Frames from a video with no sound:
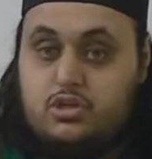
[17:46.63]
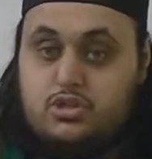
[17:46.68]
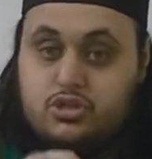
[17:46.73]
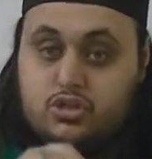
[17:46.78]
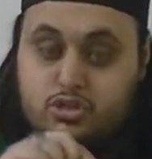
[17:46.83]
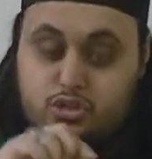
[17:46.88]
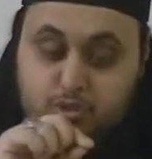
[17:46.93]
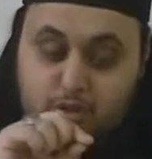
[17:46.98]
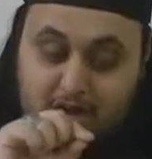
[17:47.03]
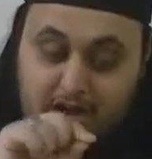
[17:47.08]

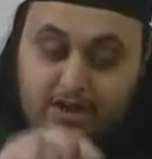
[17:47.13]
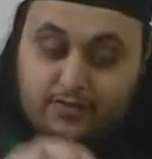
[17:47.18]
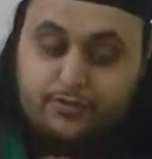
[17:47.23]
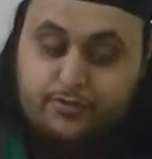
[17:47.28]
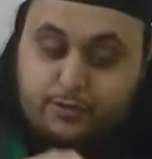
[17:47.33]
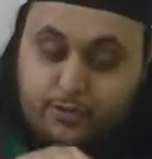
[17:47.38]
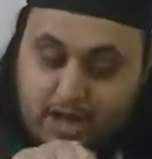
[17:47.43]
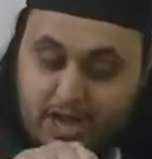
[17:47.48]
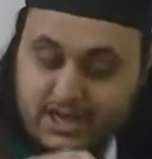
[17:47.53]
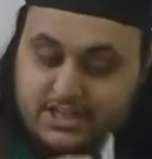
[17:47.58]
So you
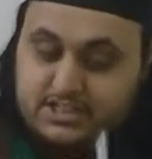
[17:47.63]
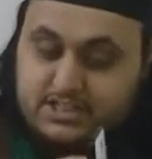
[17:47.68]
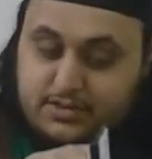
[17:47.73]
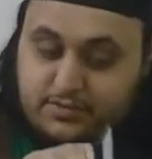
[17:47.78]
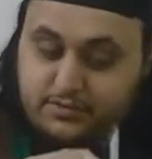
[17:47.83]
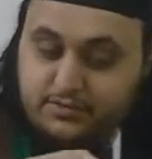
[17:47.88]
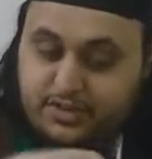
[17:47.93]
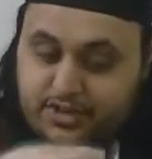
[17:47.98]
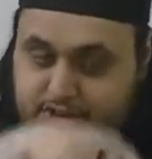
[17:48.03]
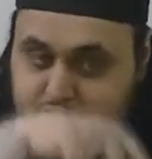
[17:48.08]
have to
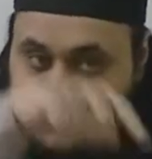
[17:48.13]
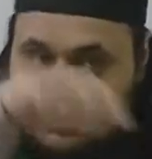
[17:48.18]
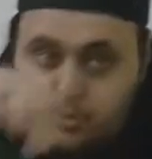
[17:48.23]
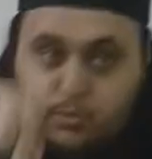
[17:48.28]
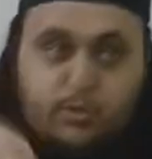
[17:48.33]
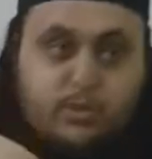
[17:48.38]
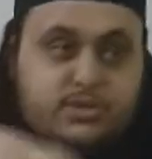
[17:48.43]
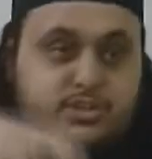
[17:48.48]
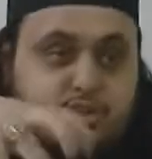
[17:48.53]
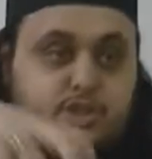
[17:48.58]
actually face
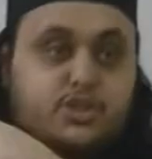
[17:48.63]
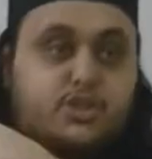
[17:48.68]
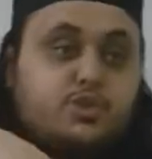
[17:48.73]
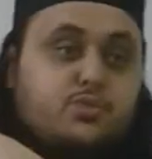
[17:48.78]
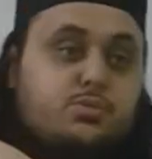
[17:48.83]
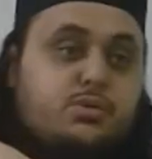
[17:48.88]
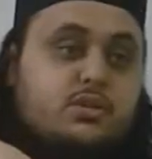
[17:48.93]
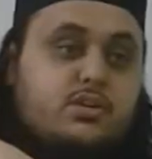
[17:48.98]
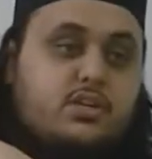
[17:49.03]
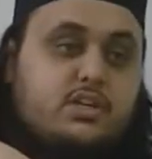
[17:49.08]
towards the
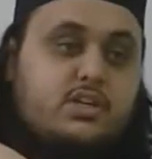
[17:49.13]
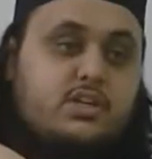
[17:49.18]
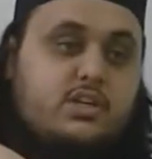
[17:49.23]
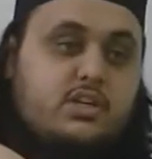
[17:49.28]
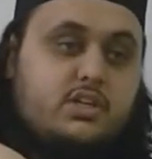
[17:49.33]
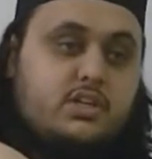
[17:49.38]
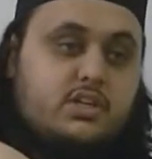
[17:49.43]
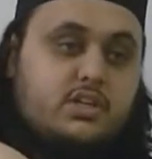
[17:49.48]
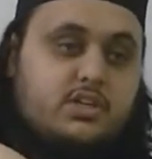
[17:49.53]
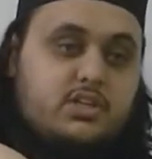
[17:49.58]
cube,
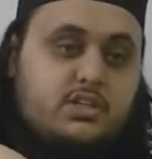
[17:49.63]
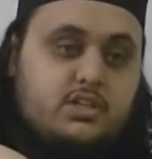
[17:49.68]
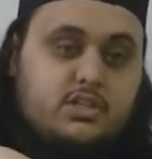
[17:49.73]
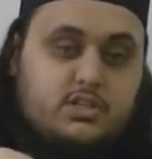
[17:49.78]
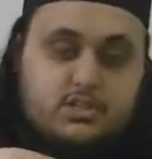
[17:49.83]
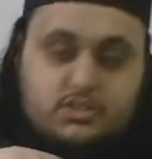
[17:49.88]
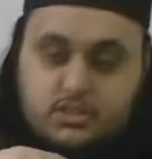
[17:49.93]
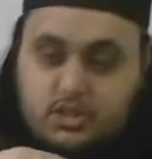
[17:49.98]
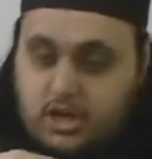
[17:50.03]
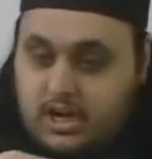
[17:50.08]

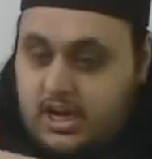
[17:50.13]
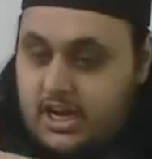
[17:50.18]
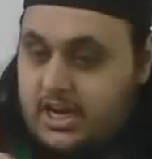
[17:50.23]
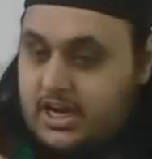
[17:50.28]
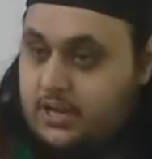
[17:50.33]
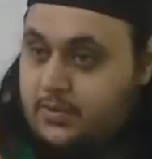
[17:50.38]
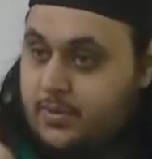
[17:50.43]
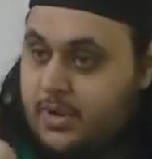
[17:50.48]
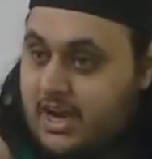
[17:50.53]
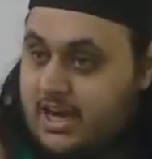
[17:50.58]
not
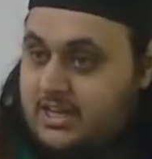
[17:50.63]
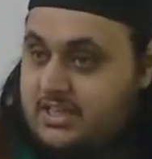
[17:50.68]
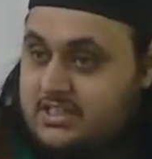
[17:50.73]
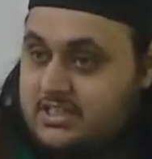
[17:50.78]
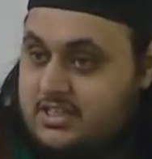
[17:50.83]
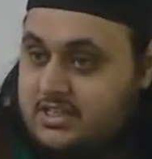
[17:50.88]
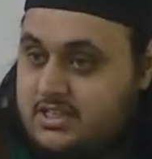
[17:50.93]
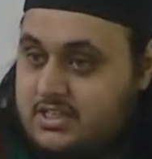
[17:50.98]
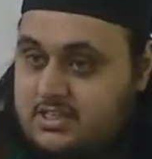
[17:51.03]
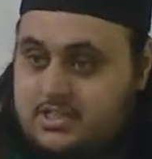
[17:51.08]
anywhere
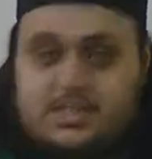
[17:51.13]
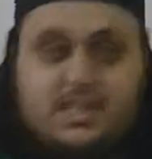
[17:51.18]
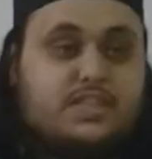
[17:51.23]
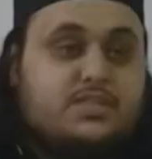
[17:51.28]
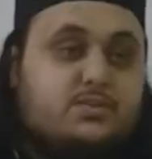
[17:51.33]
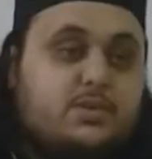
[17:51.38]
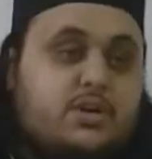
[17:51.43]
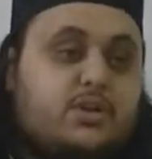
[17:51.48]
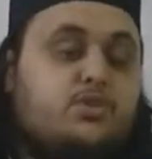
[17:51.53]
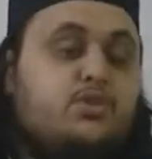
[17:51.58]
else. And
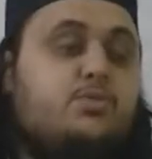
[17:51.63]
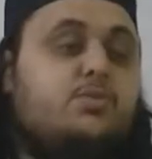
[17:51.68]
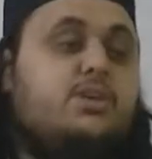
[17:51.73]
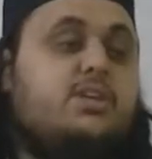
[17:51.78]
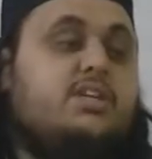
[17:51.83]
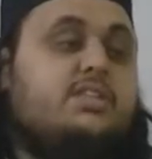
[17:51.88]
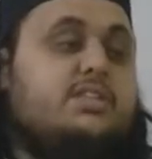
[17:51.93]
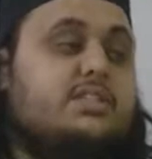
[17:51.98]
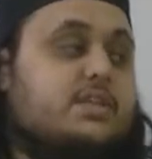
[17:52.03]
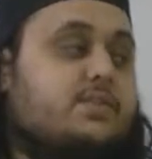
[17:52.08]
that's why
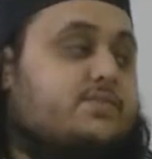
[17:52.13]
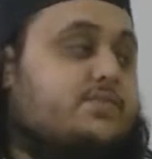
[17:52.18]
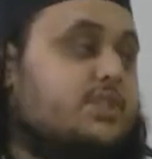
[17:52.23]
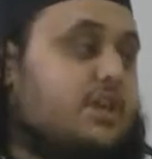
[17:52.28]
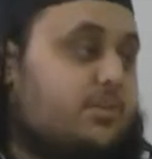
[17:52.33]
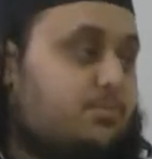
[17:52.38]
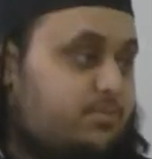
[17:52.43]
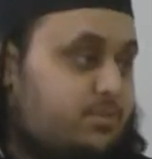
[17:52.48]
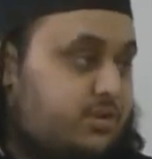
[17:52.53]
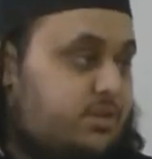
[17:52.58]
normally safs
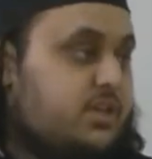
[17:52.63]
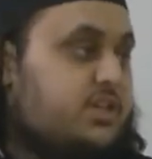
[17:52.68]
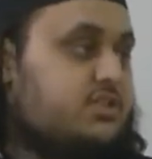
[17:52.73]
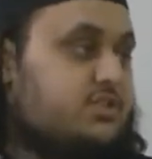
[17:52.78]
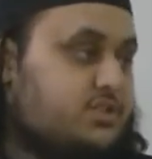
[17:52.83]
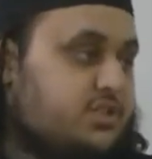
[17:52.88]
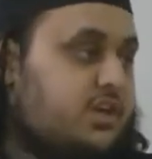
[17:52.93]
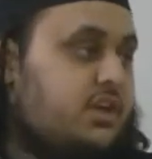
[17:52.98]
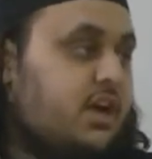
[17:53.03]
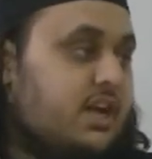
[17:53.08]
are in
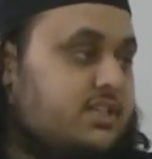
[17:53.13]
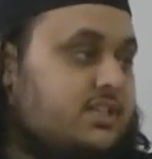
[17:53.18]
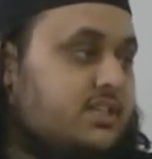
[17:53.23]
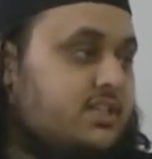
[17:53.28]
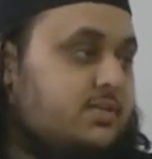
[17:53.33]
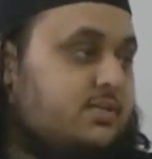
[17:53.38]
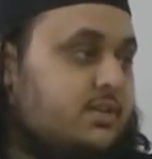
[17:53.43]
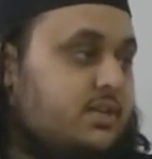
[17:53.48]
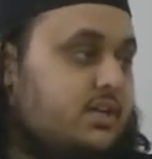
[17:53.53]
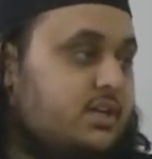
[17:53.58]
straight lines
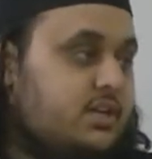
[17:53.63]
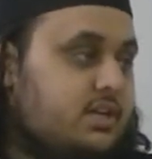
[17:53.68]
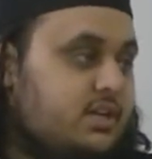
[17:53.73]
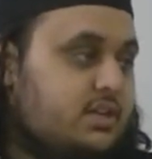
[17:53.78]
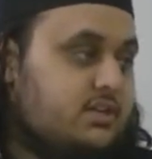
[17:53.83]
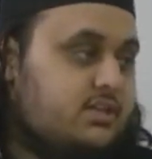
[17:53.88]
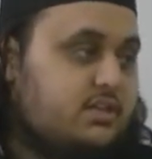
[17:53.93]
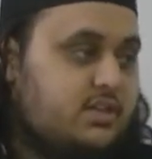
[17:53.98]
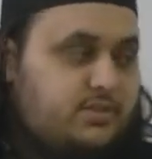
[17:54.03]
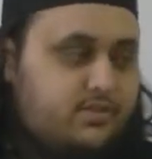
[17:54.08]
in it.
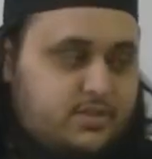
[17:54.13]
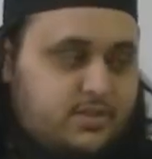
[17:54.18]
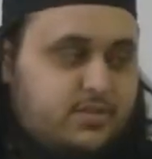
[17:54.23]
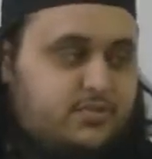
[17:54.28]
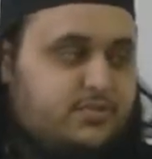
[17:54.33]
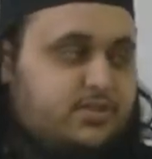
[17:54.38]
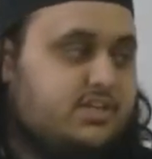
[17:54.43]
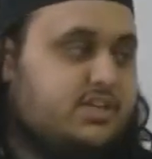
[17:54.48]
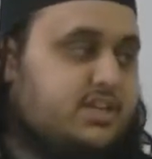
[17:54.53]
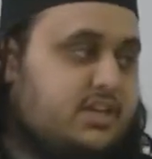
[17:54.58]
Now, for
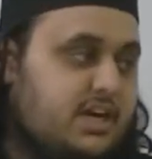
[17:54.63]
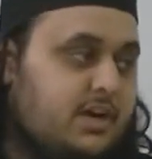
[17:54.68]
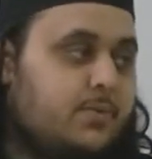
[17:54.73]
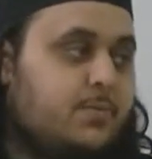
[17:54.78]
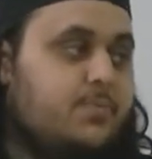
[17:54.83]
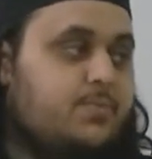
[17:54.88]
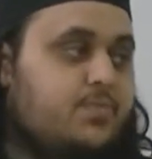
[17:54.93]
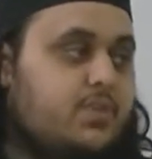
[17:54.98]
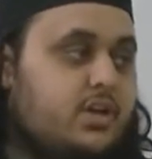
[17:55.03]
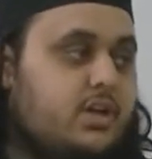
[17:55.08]
example, if you think
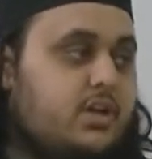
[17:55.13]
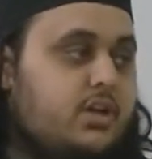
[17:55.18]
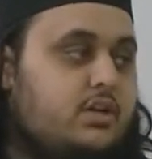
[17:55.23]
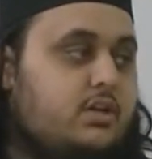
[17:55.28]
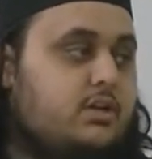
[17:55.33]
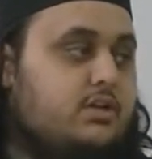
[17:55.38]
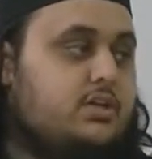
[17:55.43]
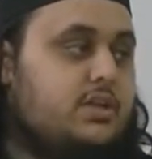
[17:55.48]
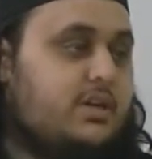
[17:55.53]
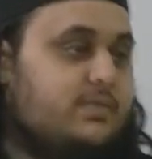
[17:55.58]
now,
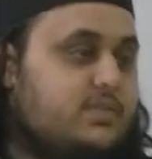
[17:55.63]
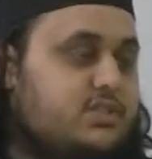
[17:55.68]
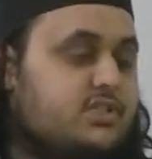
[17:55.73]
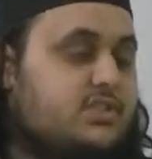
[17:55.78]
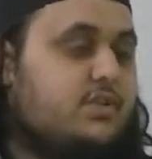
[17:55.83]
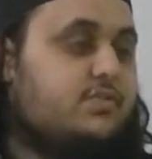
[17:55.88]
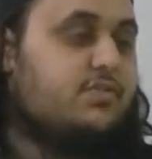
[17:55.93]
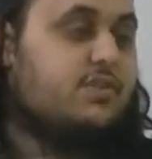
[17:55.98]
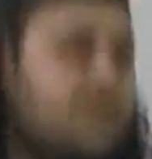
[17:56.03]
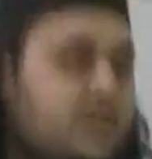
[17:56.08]
you have a
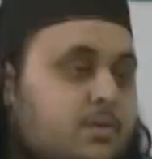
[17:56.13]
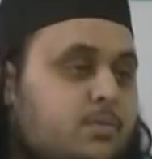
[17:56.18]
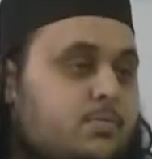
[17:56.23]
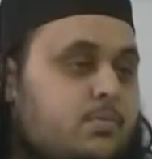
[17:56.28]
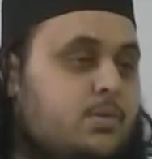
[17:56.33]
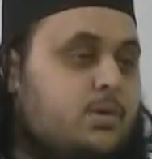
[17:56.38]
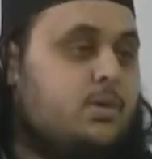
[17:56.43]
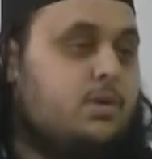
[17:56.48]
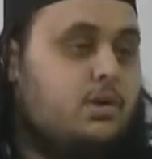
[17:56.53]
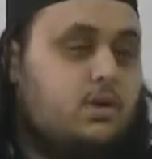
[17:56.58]
saf
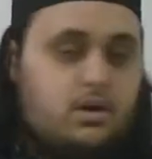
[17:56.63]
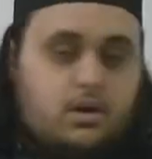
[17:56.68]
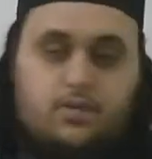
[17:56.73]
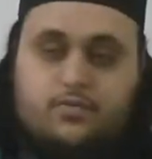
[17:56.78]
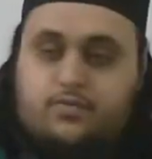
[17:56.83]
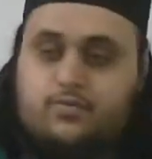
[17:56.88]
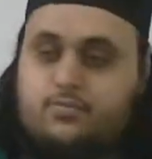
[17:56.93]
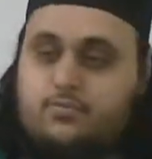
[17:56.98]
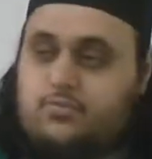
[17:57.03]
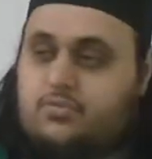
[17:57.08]
now
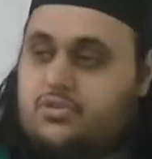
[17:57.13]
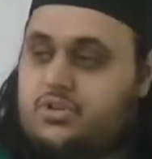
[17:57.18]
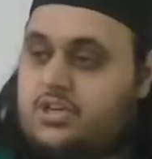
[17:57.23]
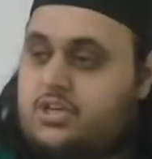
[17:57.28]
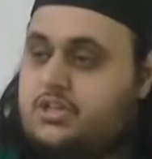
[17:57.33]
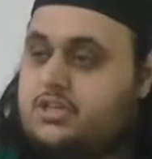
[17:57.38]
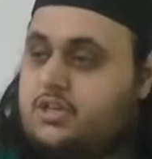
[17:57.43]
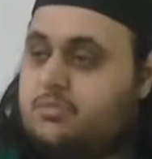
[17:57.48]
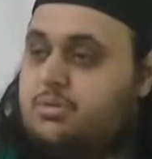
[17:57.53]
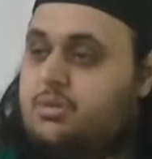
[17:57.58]
of
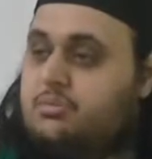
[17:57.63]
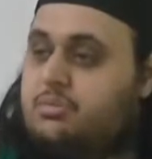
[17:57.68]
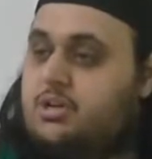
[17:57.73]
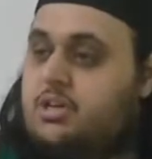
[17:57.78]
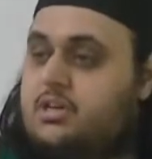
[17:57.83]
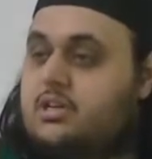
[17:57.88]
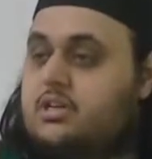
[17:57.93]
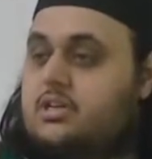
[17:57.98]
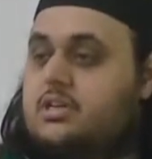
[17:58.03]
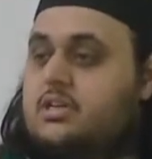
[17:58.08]
300 people.